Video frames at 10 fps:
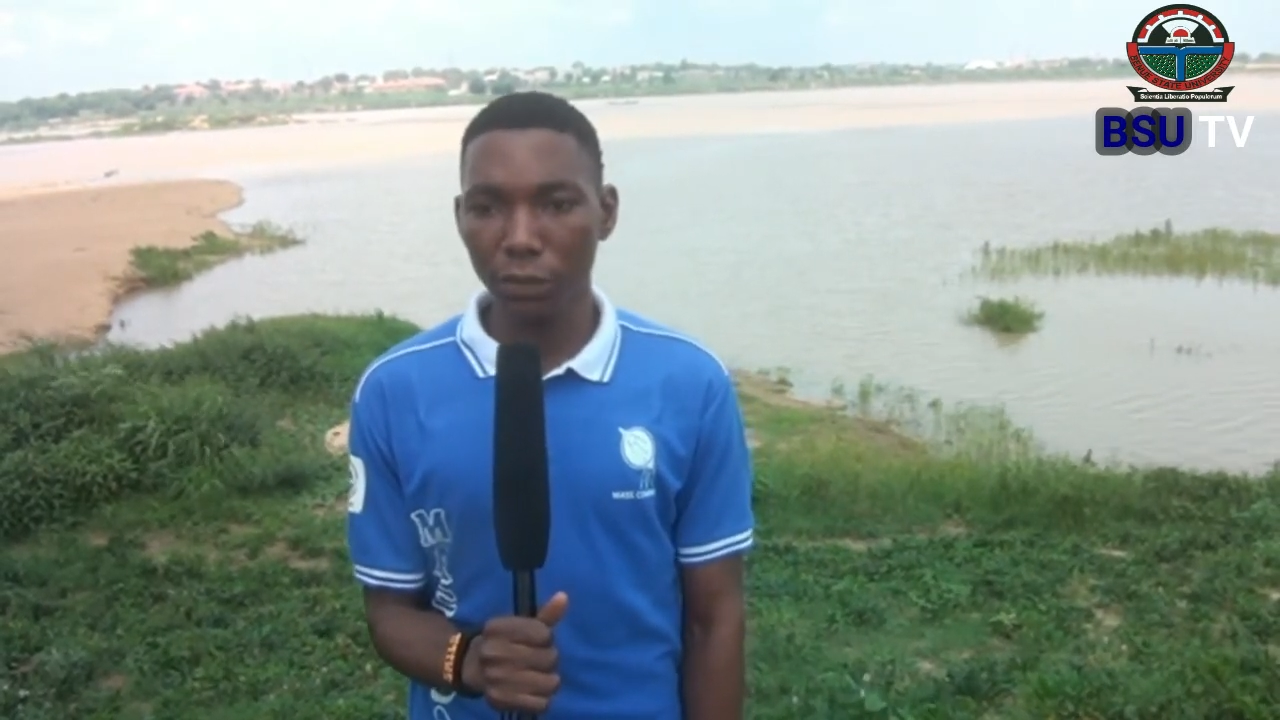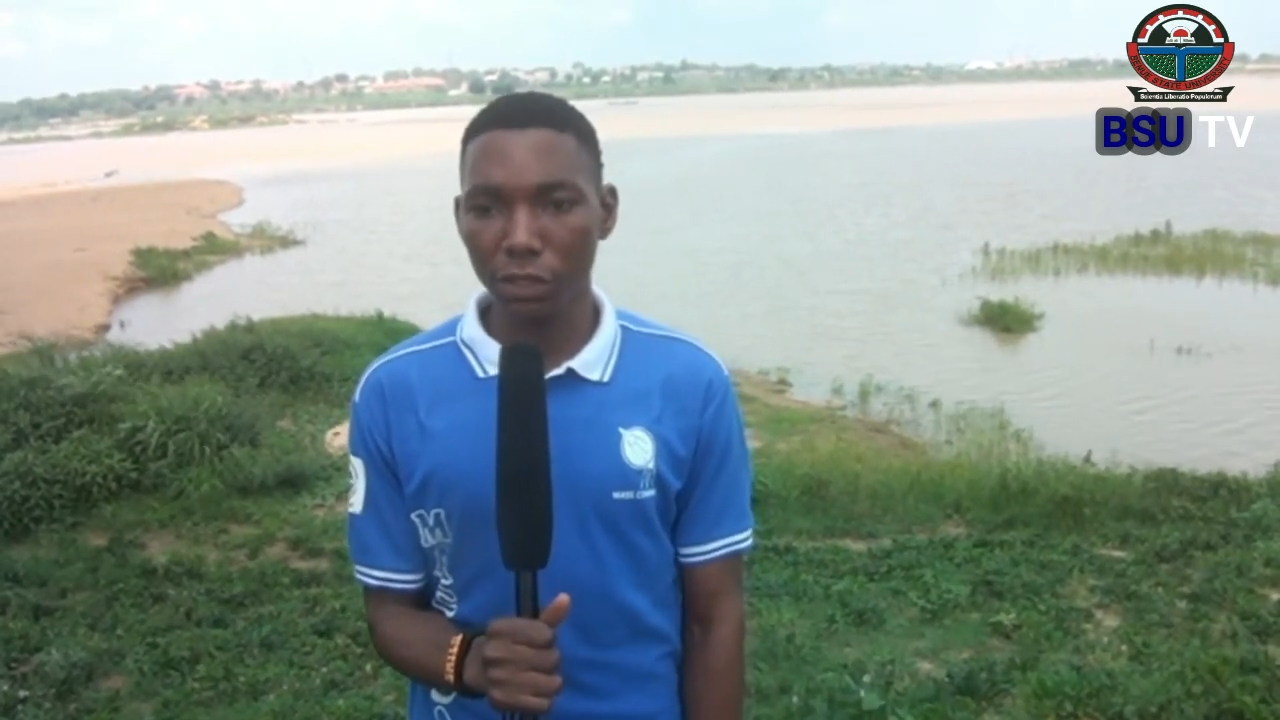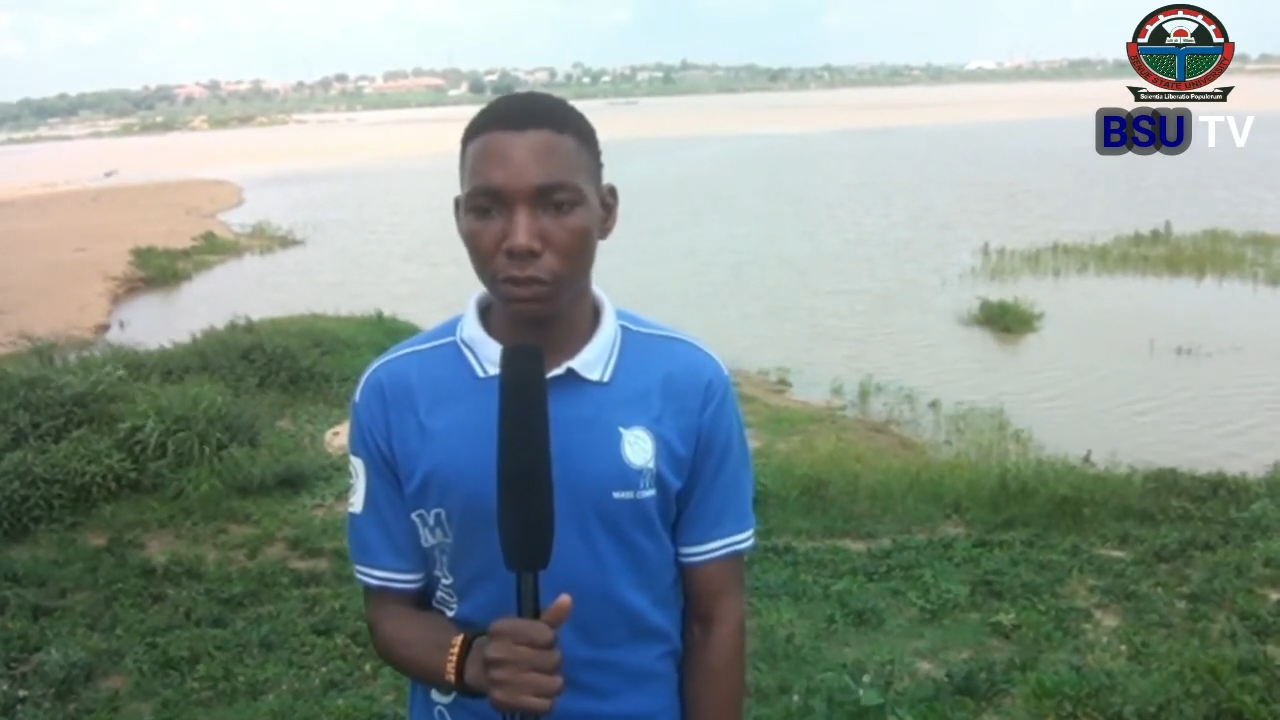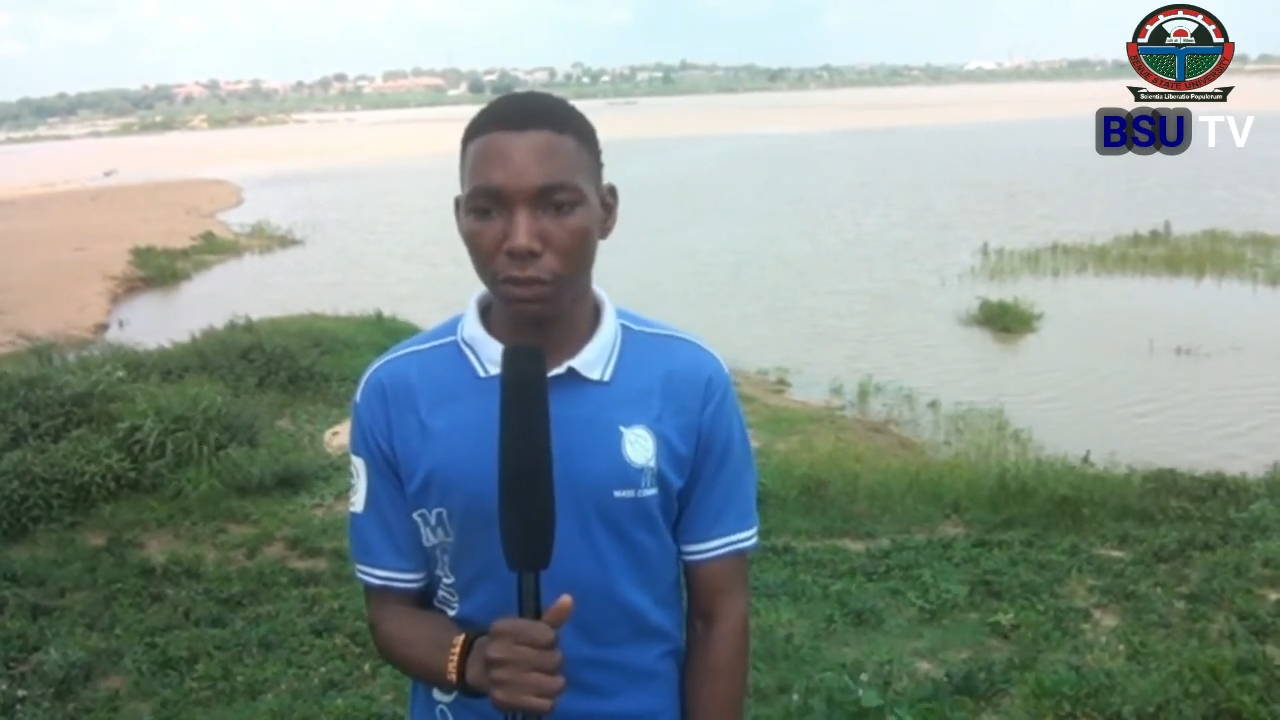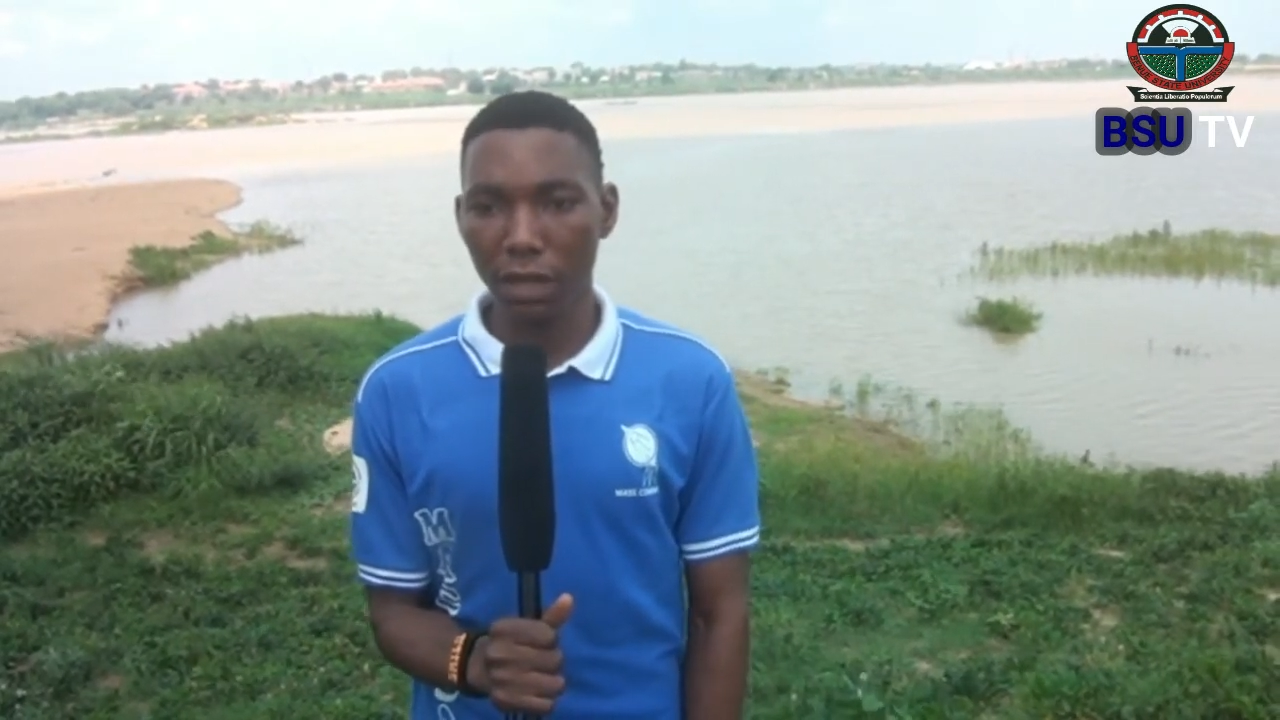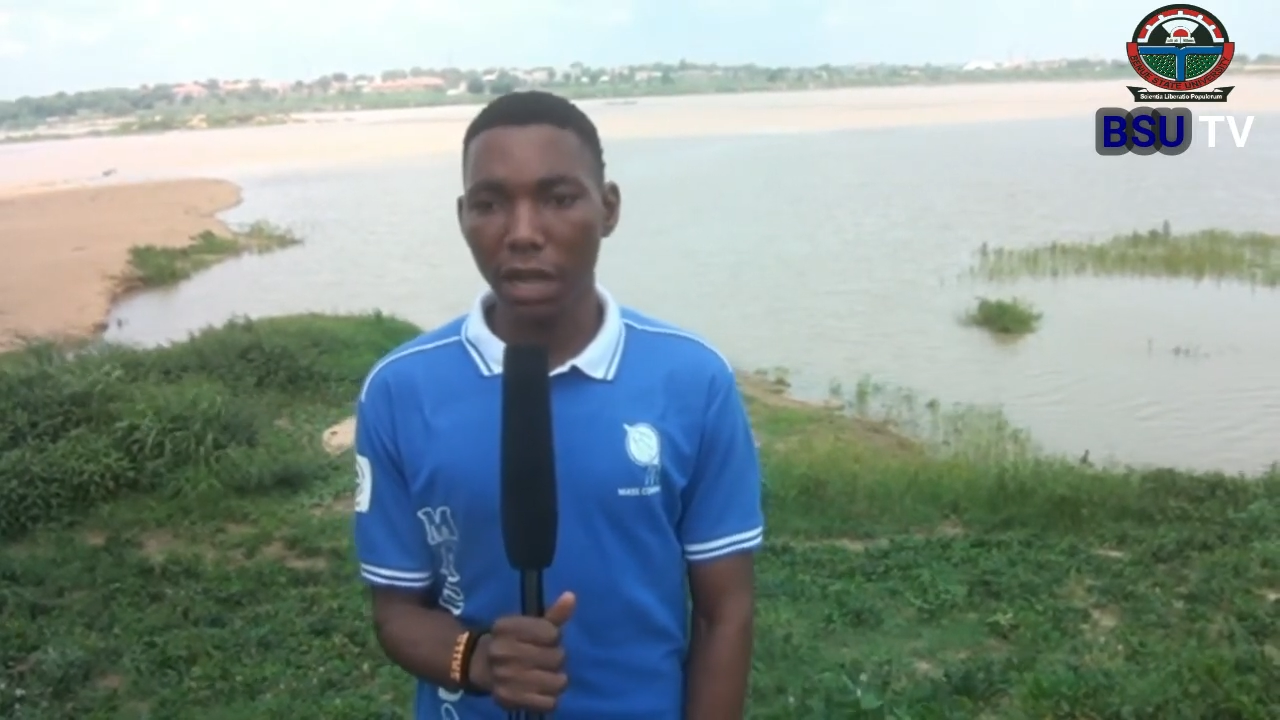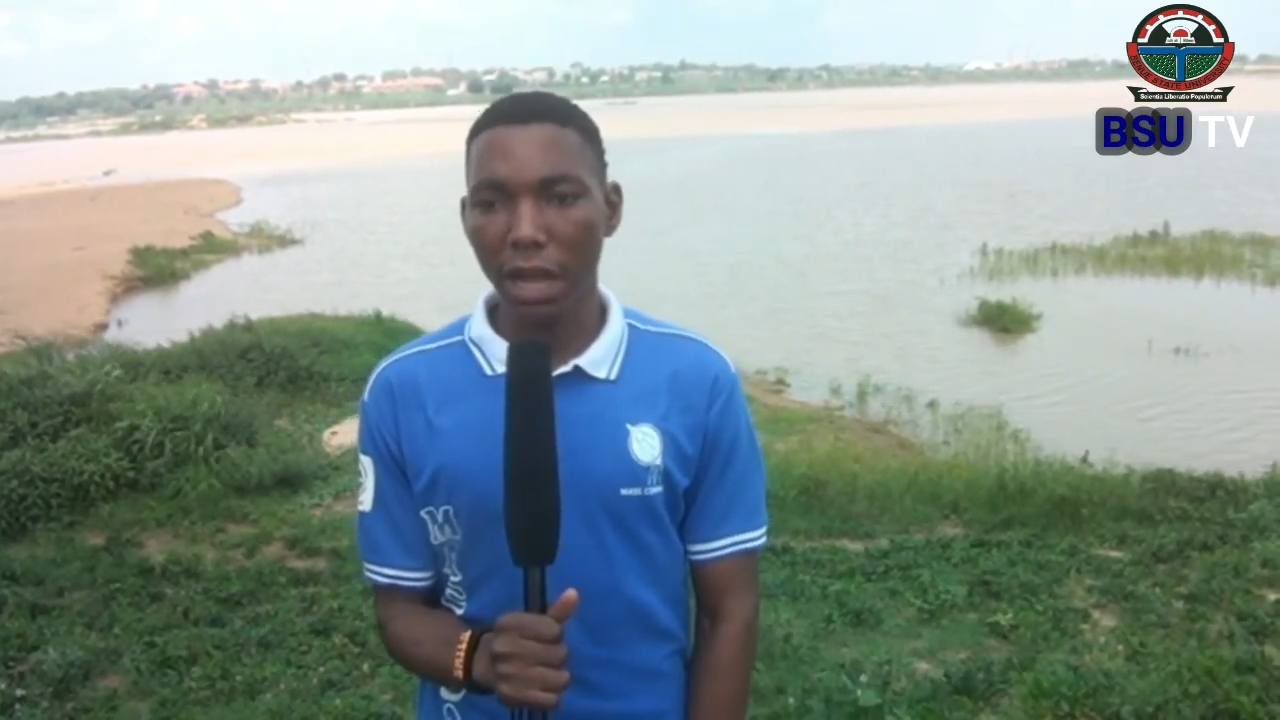episode.